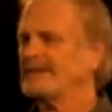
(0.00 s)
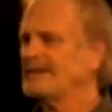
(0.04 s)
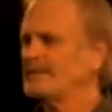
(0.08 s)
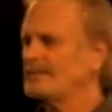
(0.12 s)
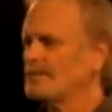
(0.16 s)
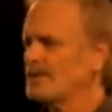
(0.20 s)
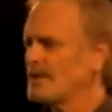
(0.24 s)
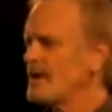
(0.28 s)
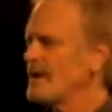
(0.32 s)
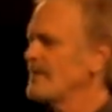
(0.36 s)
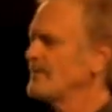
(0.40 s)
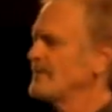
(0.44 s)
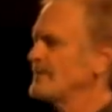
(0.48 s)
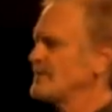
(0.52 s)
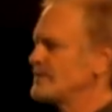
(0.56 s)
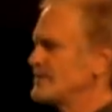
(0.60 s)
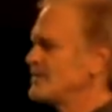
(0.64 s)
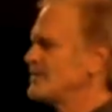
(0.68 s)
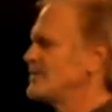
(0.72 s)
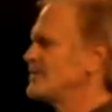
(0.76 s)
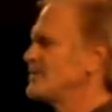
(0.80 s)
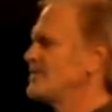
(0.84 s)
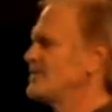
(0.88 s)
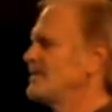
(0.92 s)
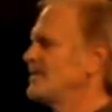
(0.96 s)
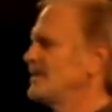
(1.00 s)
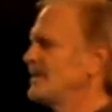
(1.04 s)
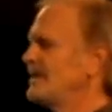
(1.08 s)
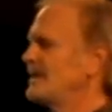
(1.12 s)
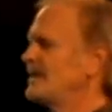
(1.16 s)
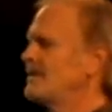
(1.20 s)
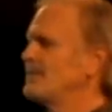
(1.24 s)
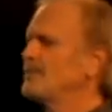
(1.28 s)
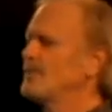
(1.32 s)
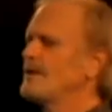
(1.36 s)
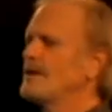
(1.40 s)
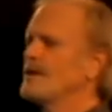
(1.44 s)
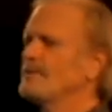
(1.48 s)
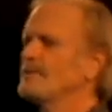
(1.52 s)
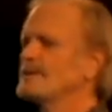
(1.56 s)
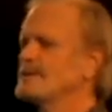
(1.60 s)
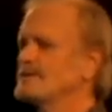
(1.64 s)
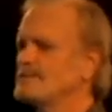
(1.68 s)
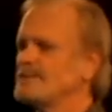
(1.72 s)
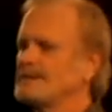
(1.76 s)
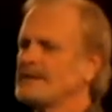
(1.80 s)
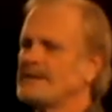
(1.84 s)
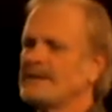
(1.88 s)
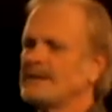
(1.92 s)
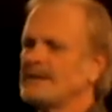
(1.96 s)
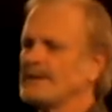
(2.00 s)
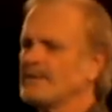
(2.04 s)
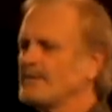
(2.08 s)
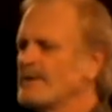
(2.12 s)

the prophet should let a prophet speak and